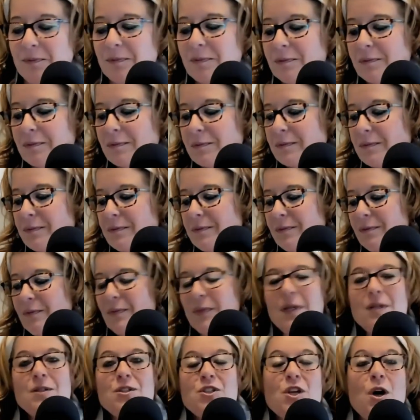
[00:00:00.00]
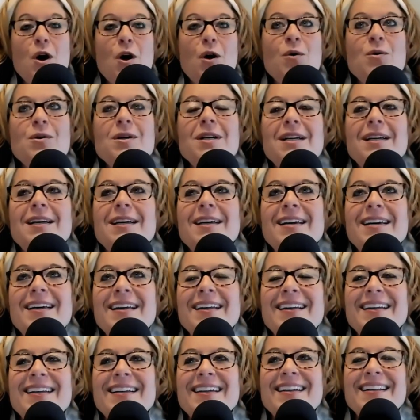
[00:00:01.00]
So, like I
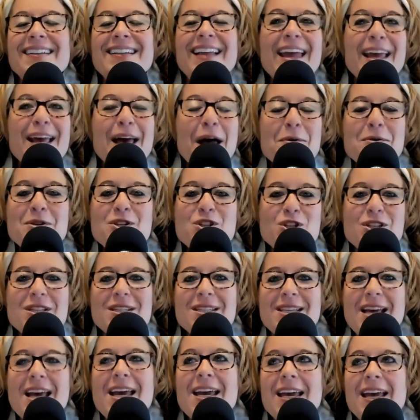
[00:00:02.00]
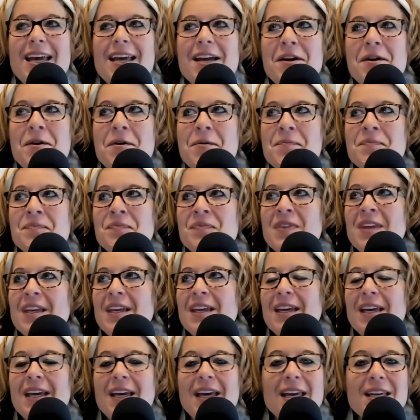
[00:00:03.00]
was just saying, he's
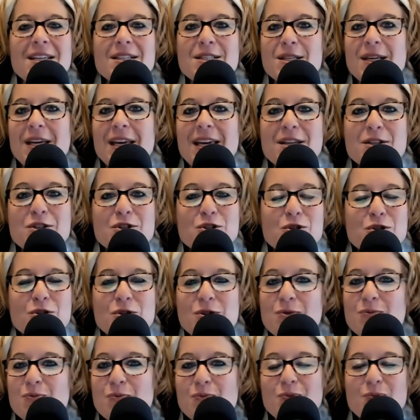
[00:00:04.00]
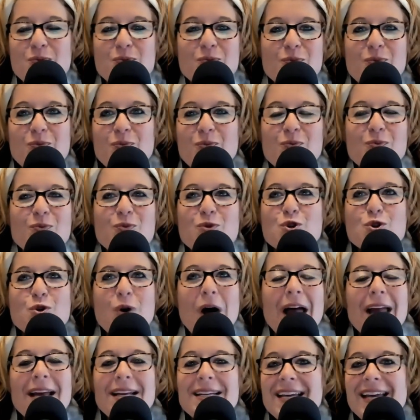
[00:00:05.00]
trying to get
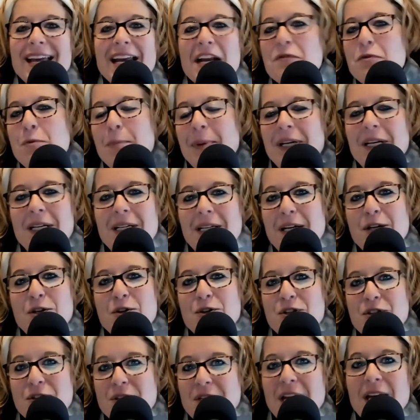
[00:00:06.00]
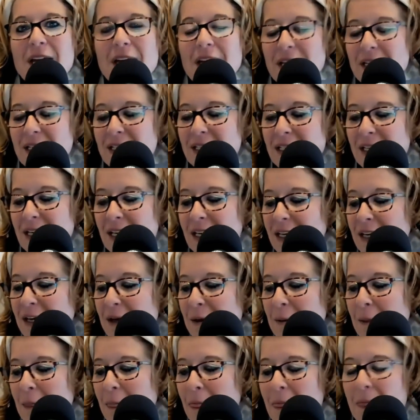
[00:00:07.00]
everybody to understand
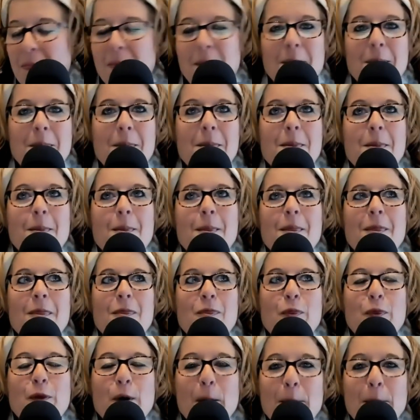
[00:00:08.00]
the bigger